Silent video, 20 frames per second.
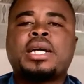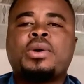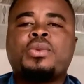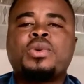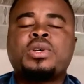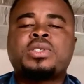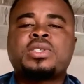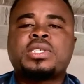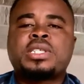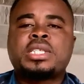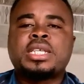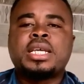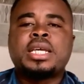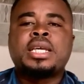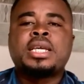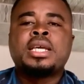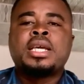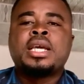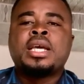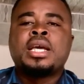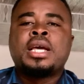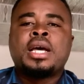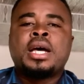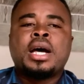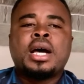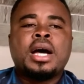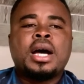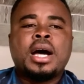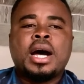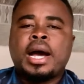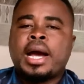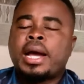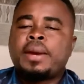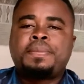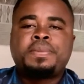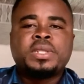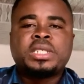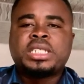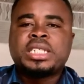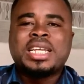I want to say I
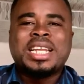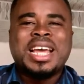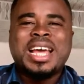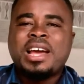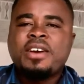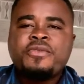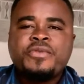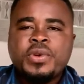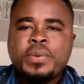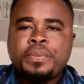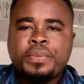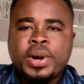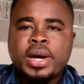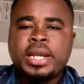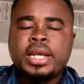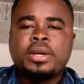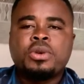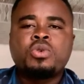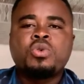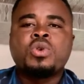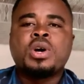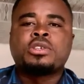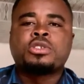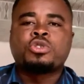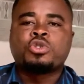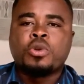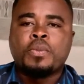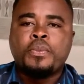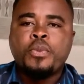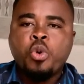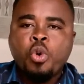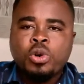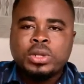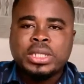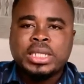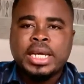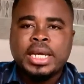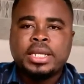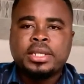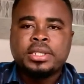appreciate everybody who has
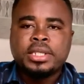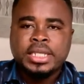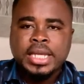supported.